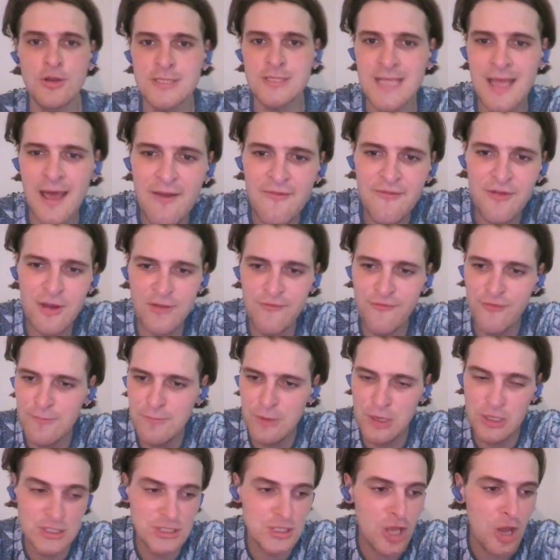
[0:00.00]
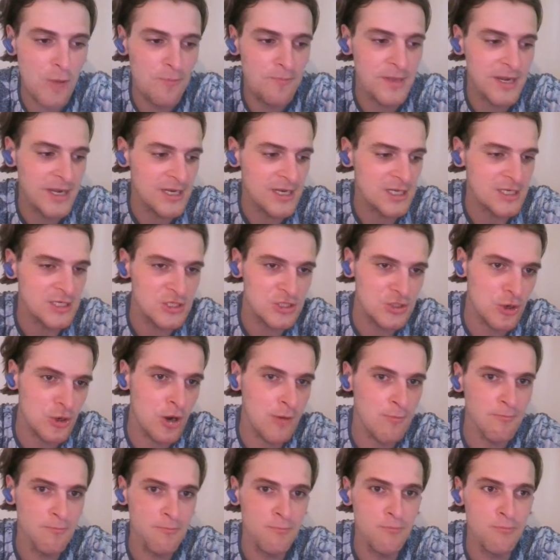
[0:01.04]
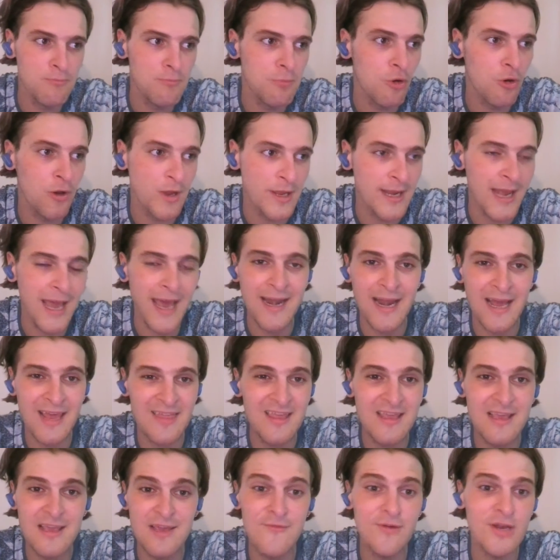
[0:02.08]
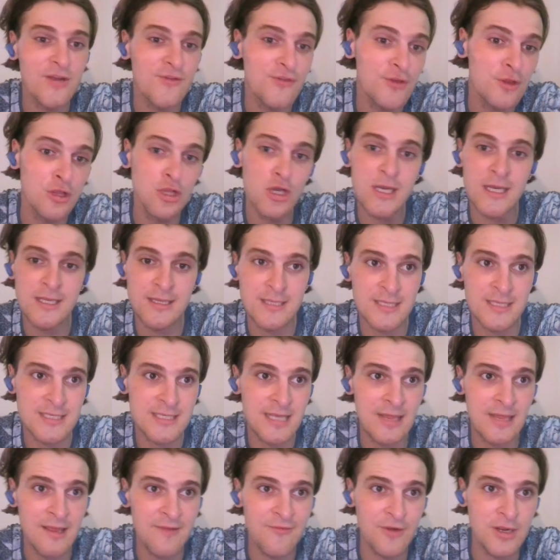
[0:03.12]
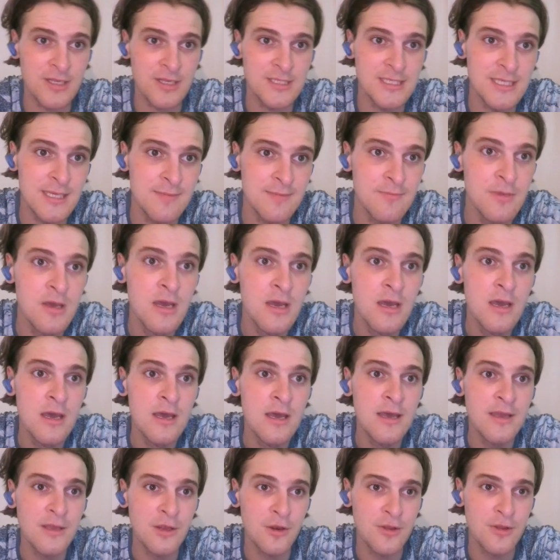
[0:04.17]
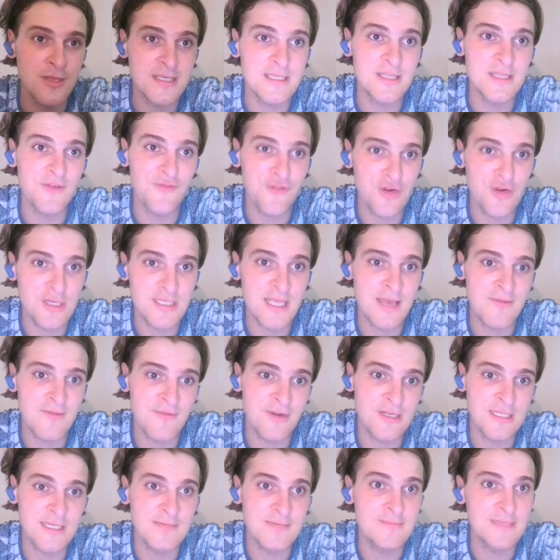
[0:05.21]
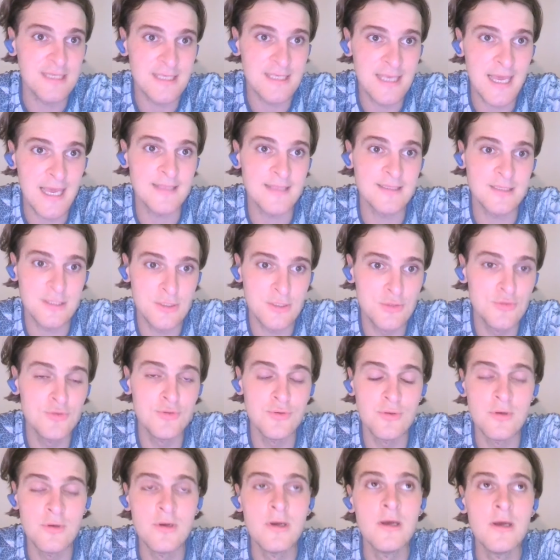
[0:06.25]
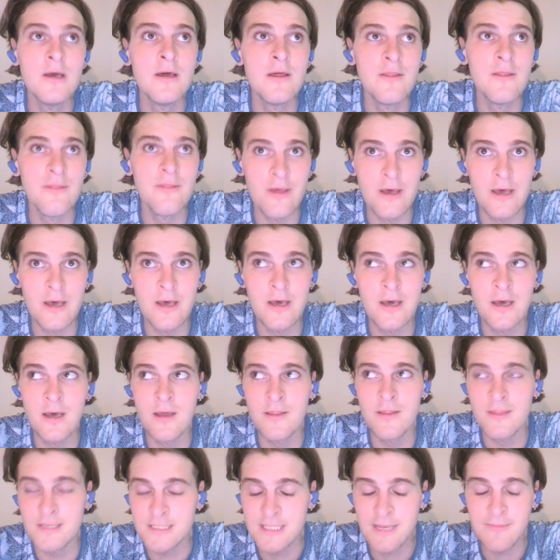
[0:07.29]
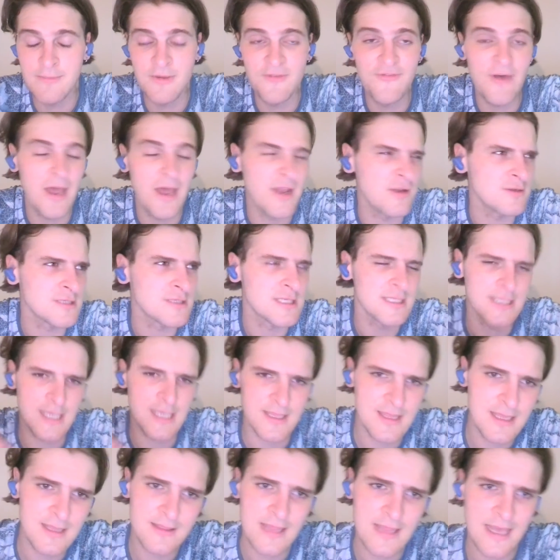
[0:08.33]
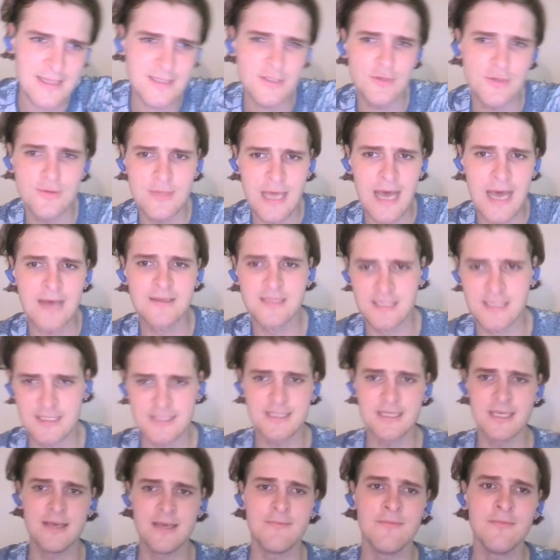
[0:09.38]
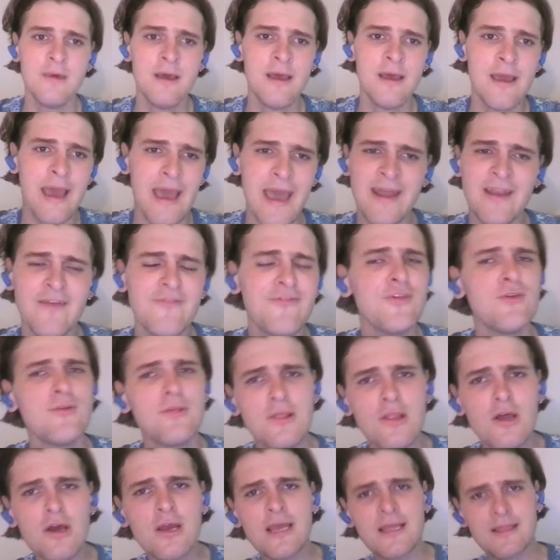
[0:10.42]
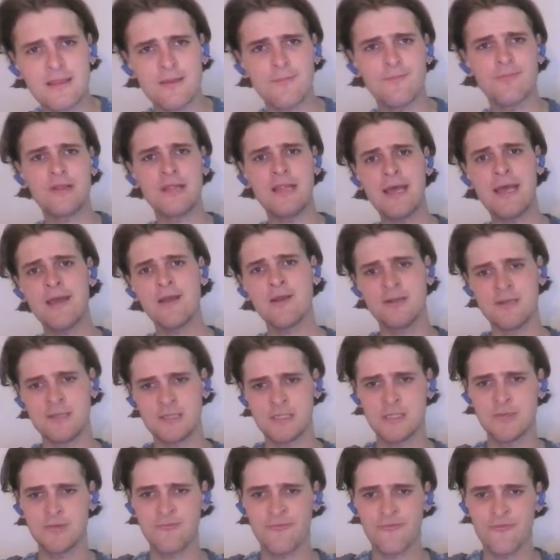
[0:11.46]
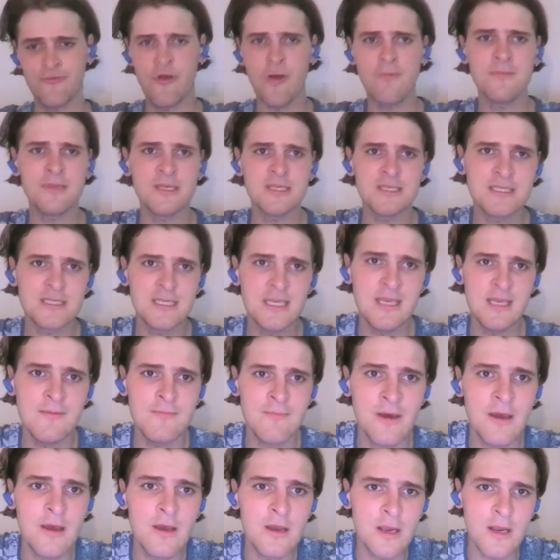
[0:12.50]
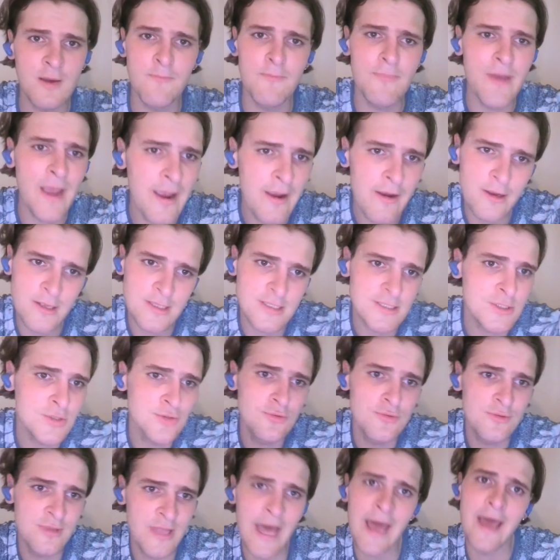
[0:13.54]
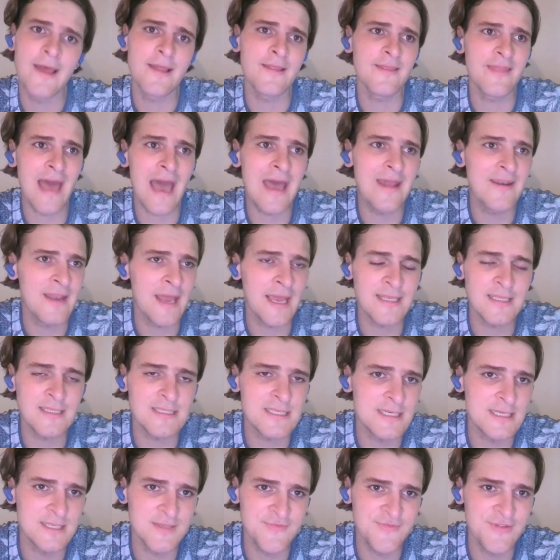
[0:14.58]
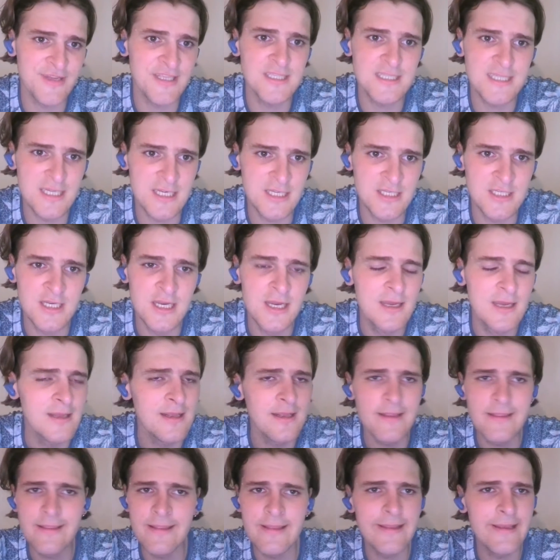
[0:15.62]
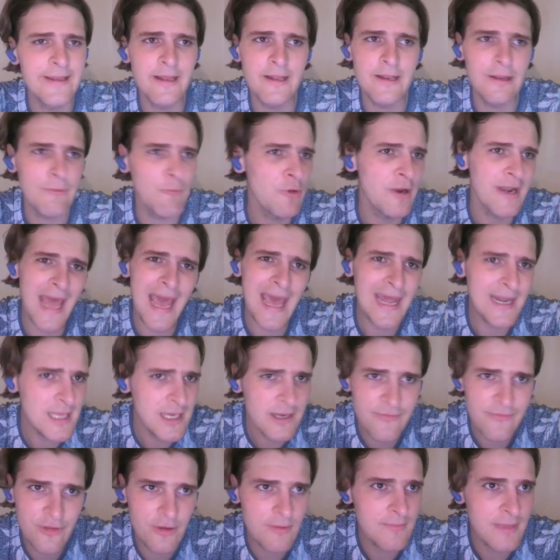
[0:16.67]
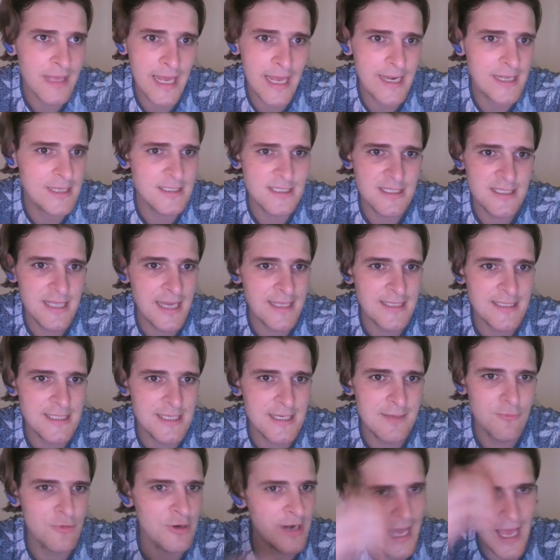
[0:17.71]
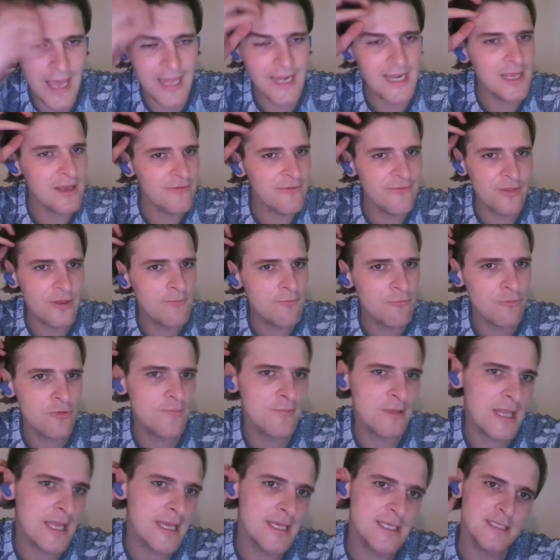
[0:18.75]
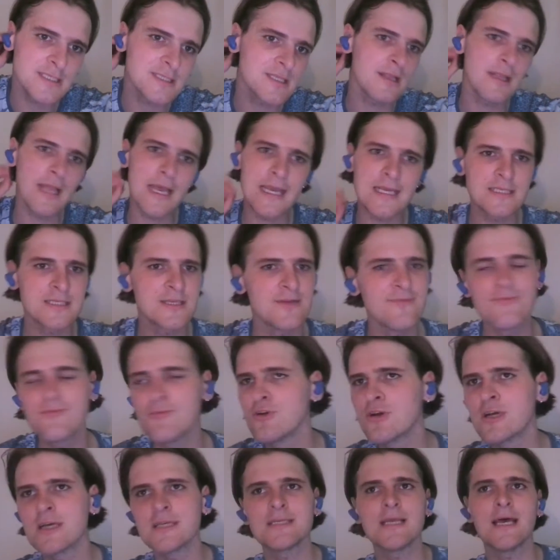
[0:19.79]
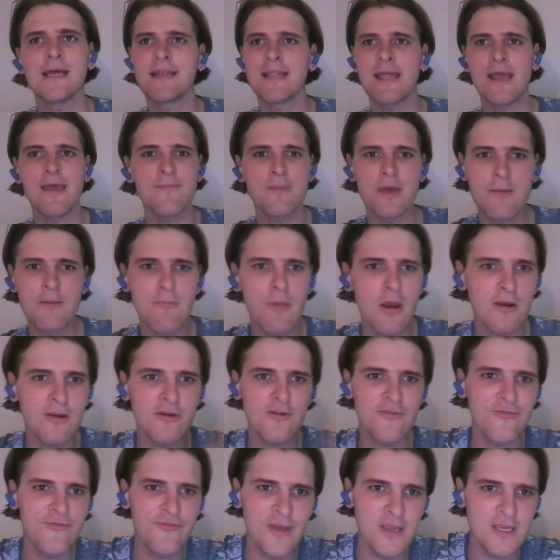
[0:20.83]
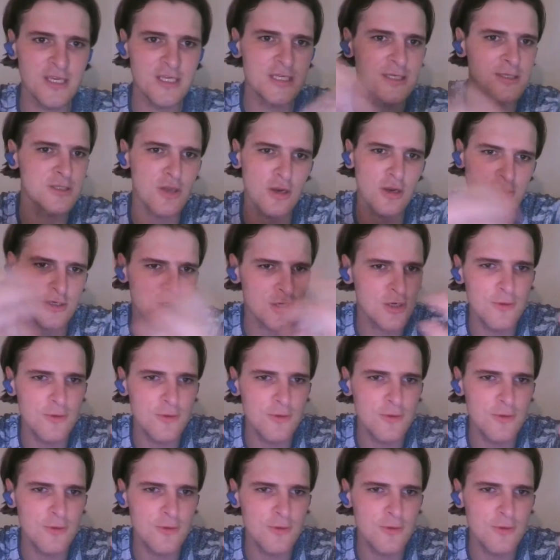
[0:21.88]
South African football has not been in a strong point. And I think even if you look at the South Africa team, this is the first South Africa team to get to the semi-final since I think that 2000 team. And if you look at the players from this team, compare it to that 90s vintage, would any of them get into that team? Would any of them replace the likes of Lucas Hadebe, Mark Fish, Dr.